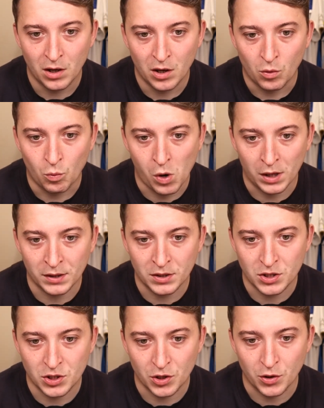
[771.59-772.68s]
1,
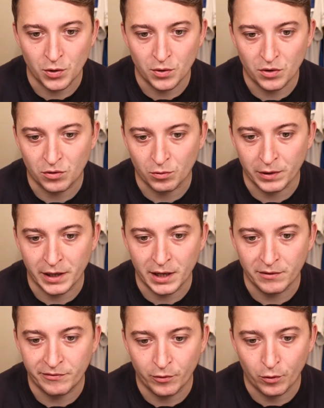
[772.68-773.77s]
2, 3,
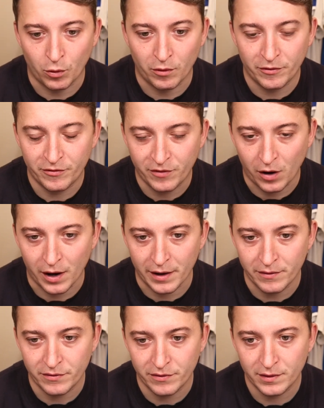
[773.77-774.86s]
4, 5,